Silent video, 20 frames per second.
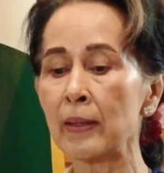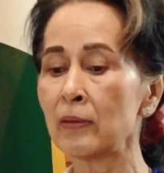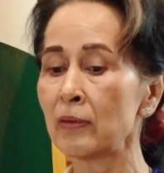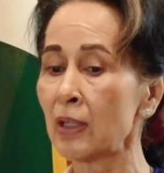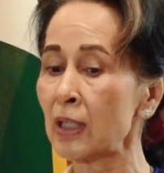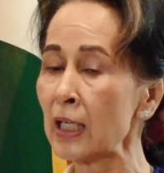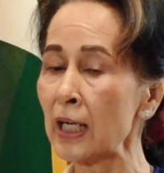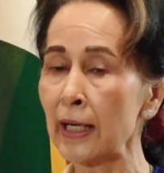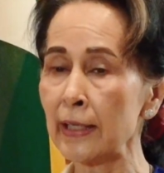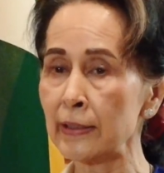
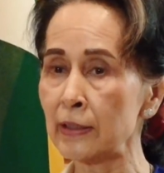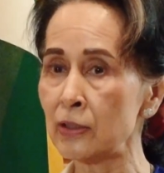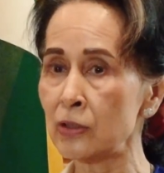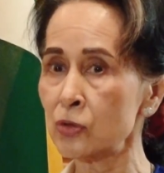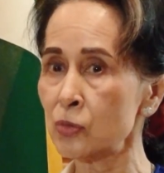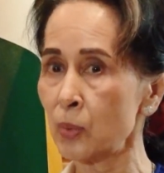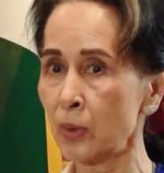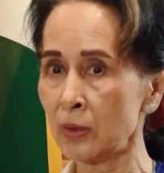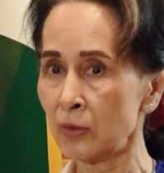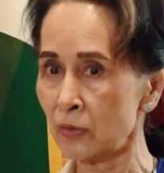Rakhine
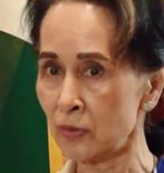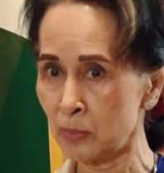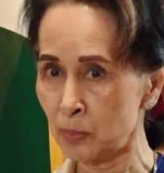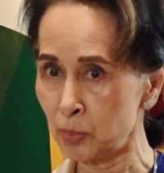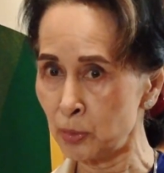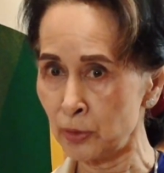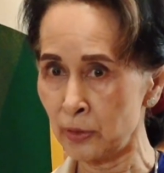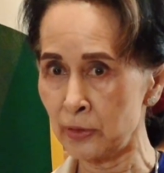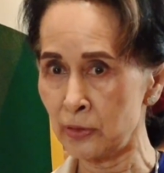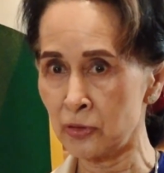is one of the
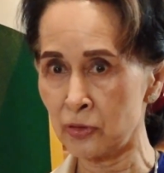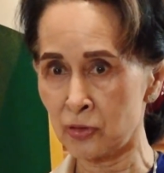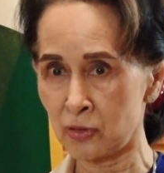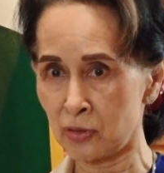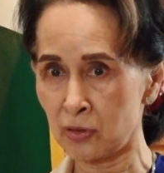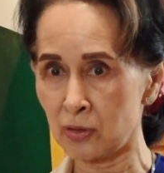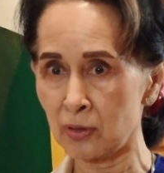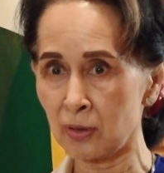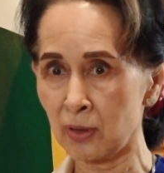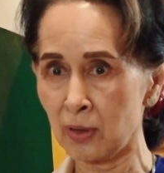
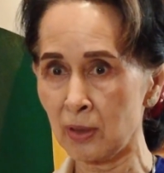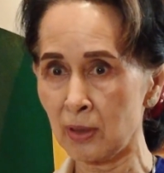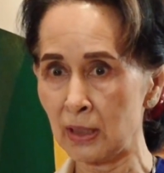poorest,